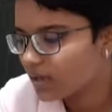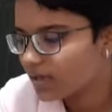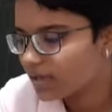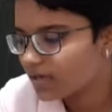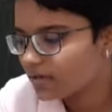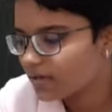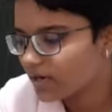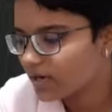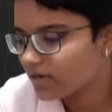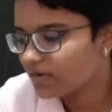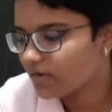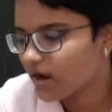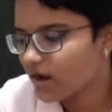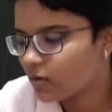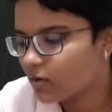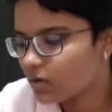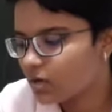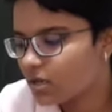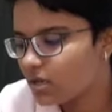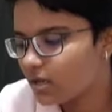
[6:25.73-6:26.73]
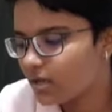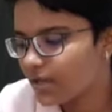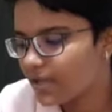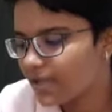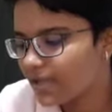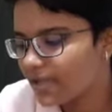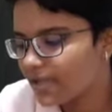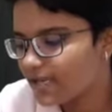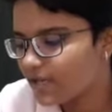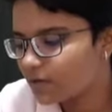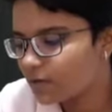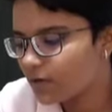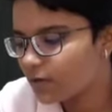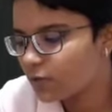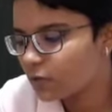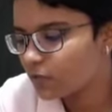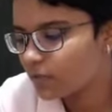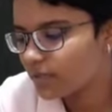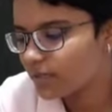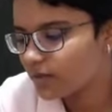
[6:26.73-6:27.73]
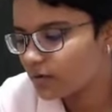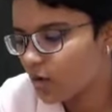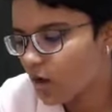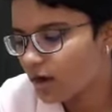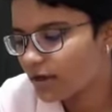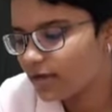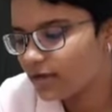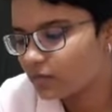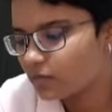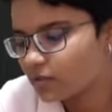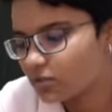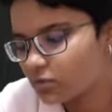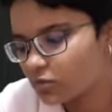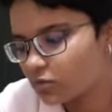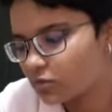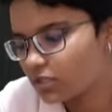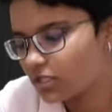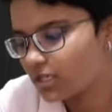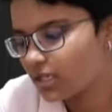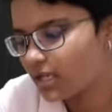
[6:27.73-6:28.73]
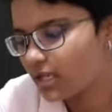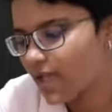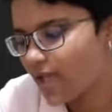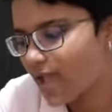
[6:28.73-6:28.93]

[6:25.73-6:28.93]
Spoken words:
In tetragonal, A equal to B not equal to C,